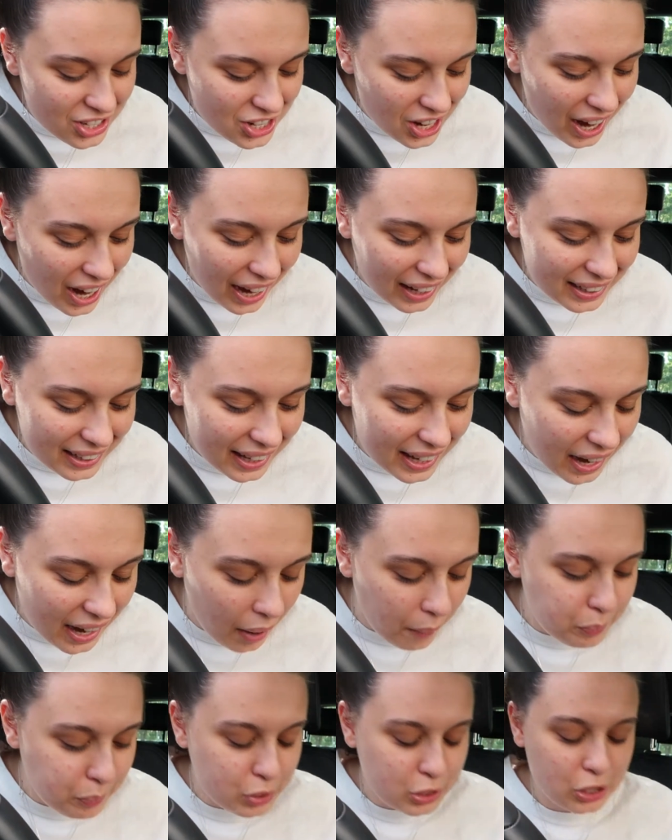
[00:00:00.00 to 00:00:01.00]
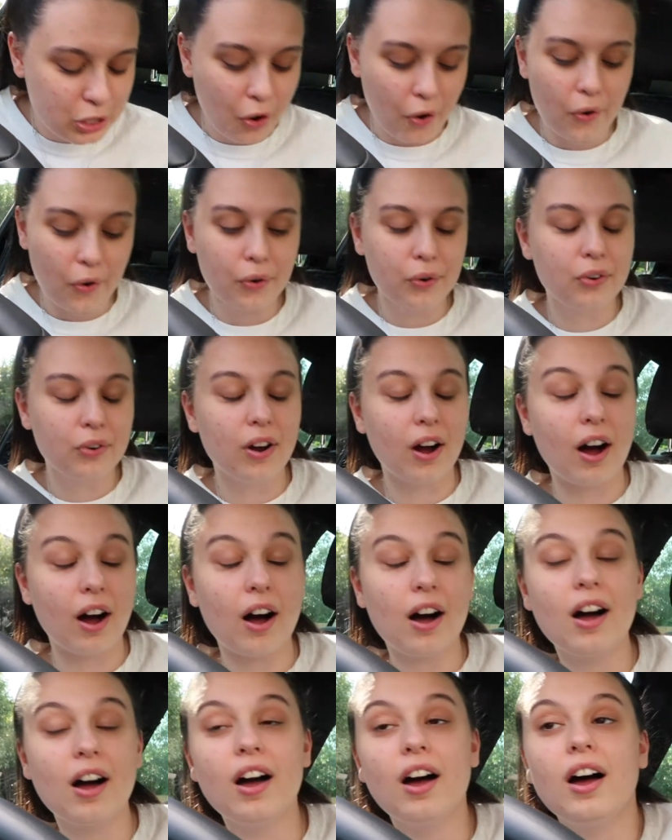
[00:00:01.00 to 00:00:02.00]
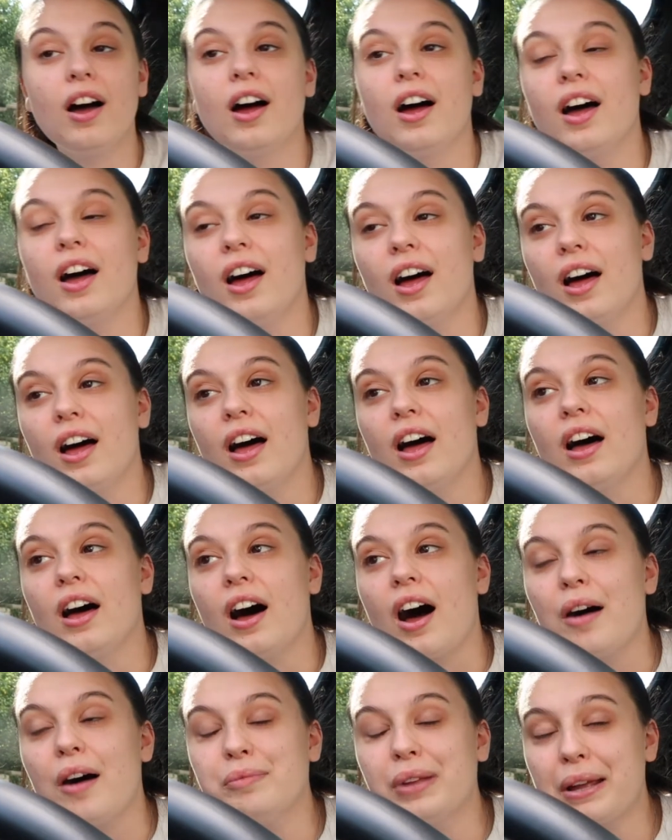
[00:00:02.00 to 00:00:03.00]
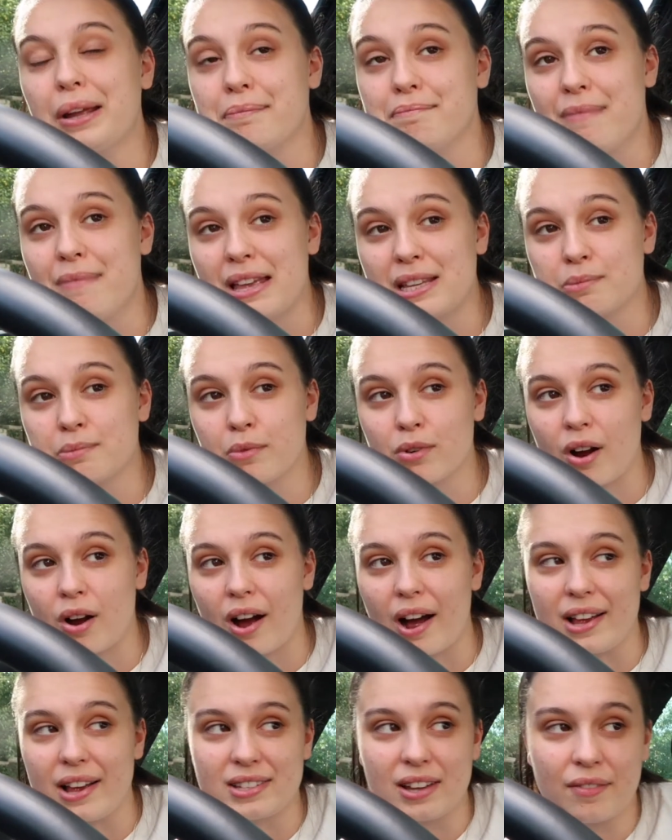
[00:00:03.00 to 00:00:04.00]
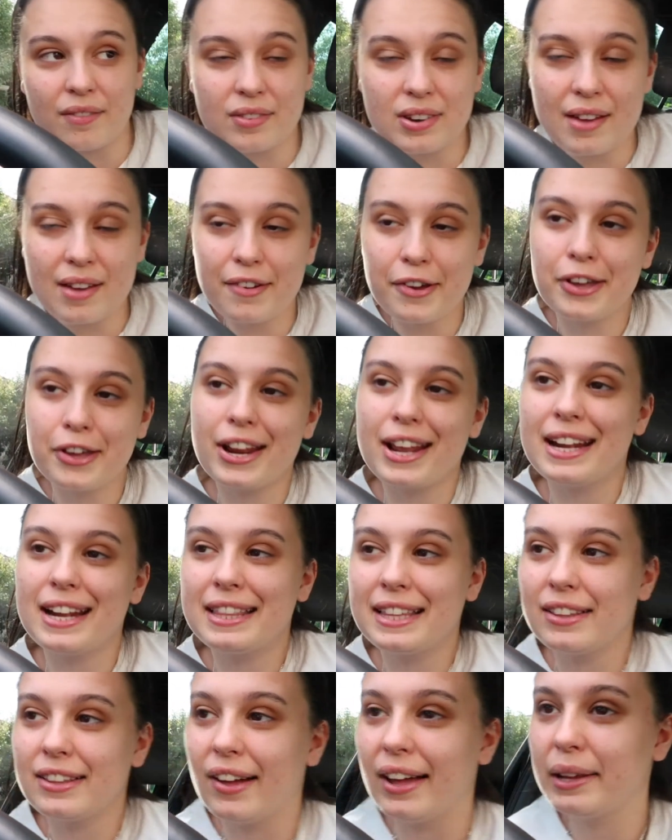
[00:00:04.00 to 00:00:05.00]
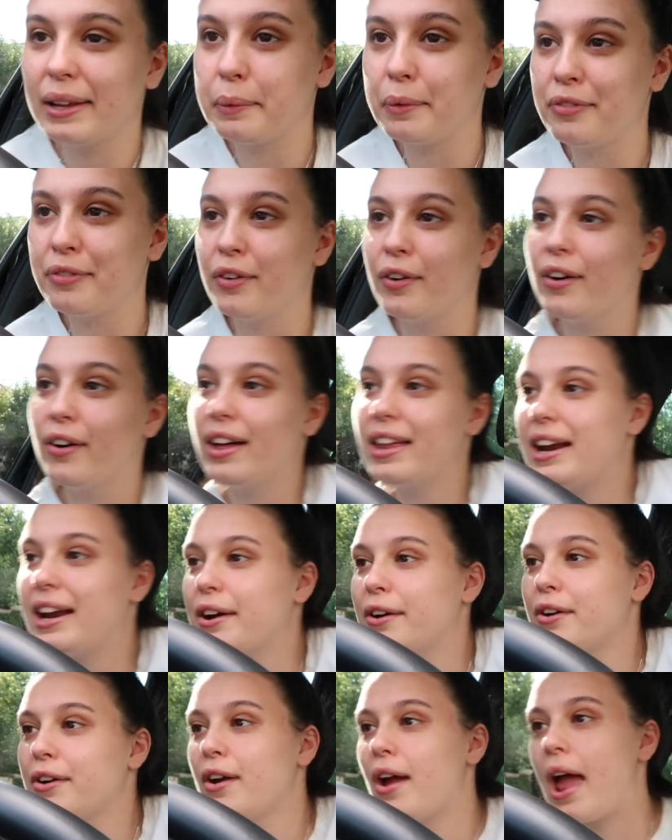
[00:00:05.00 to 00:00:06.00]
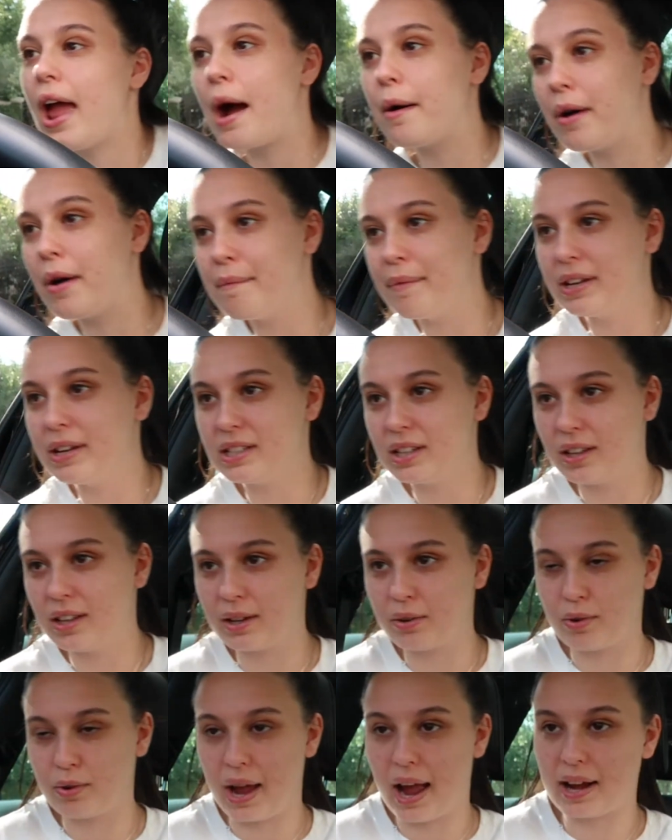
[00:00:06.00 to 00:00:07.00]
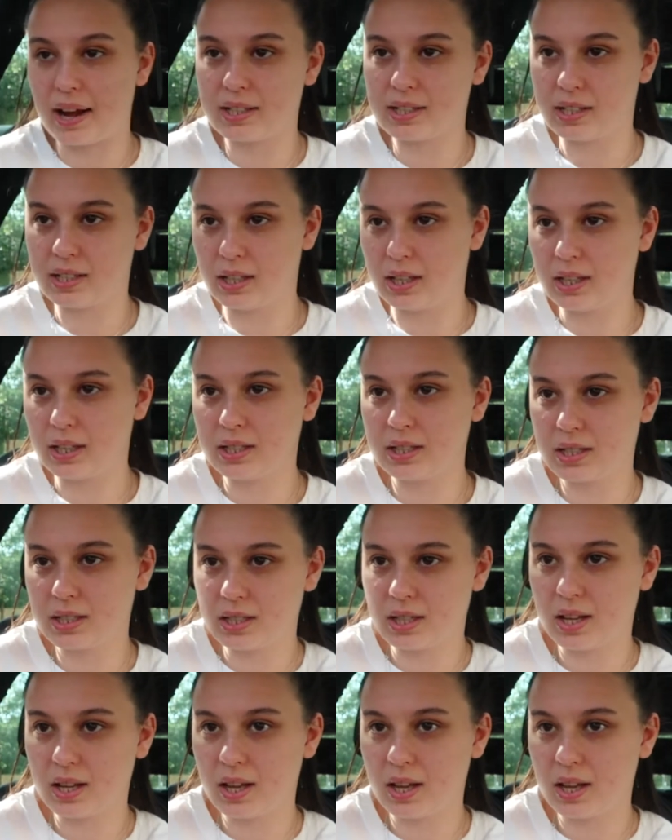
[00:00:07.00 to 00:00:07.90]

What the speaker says: Charli? I'm like mesmerized. I've never heard anything like this before. And I don't know how I'm meant to like react to this.